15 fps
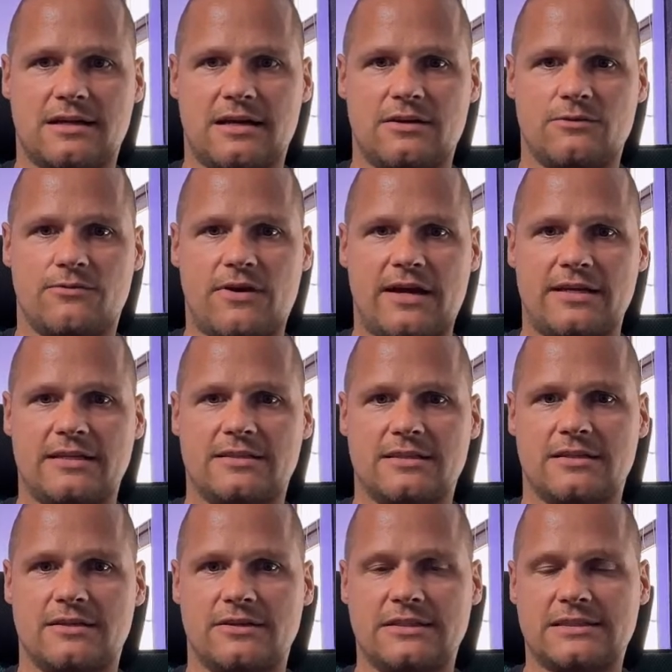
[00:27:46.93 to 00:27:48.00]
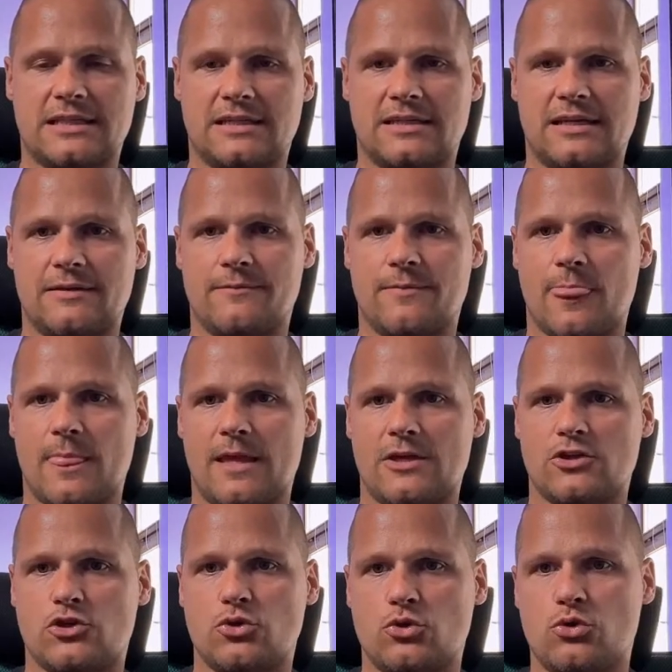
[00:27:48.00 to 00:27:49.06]
don't find it recently
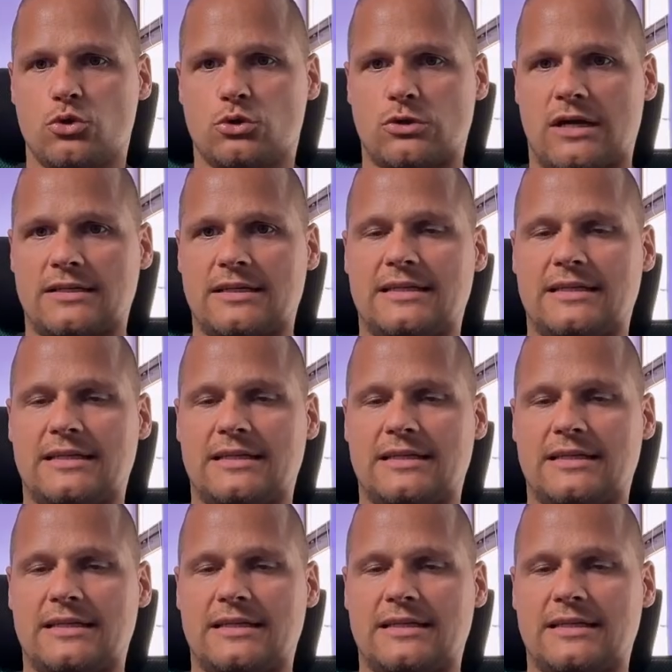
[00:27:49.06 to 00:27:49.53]
too good, right?